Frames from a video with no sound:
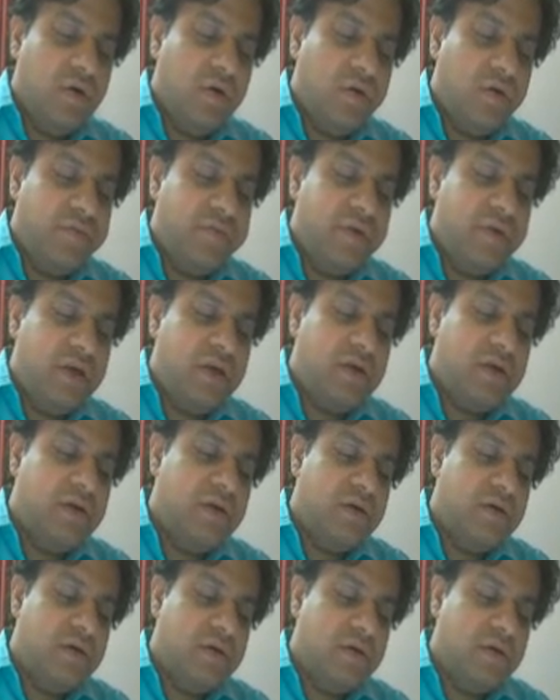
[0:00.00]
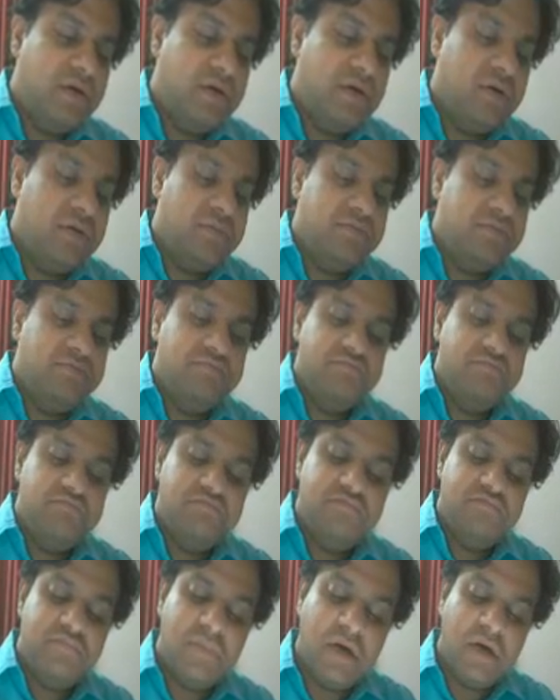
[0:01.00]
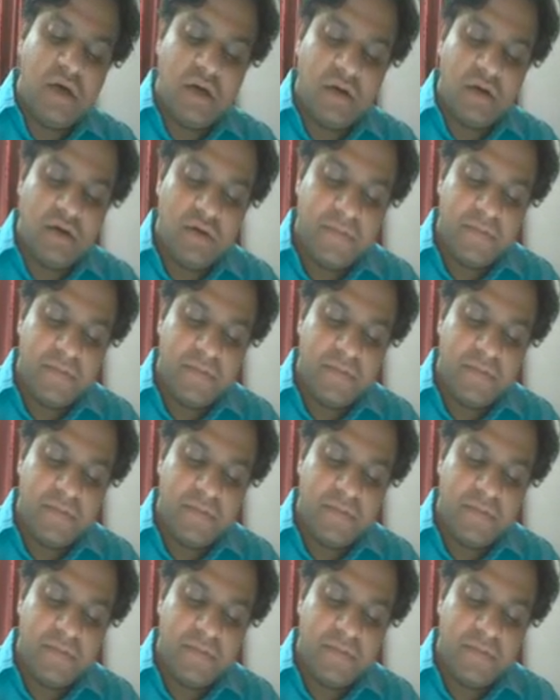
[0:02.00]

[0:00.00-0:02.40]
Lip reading: of the uh, arc.